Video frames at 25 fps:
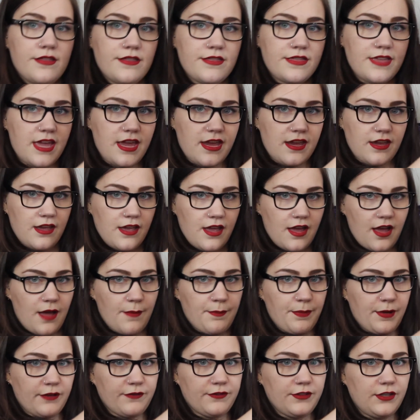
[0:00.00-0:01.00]
thing
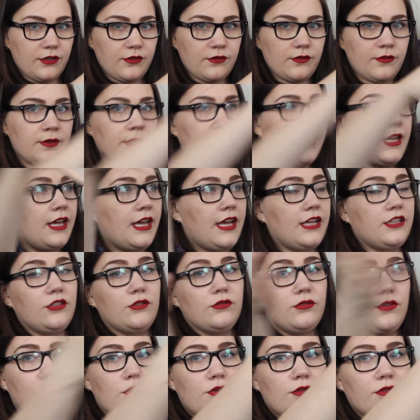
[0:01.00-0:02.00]
above you and you
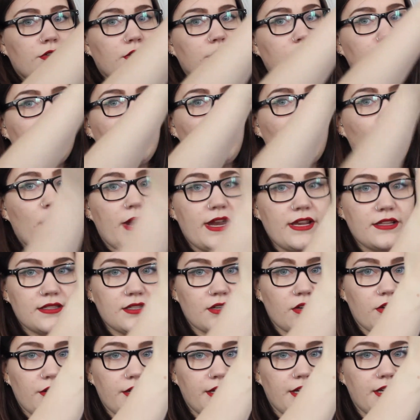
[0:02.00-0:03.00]
load weights
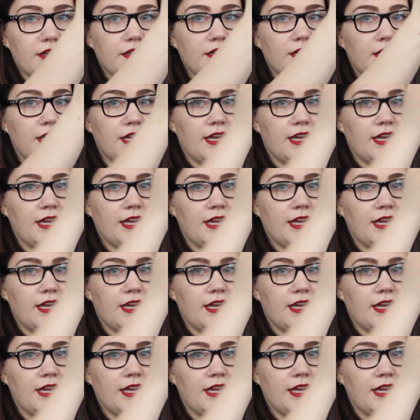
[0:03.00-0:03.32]
on it,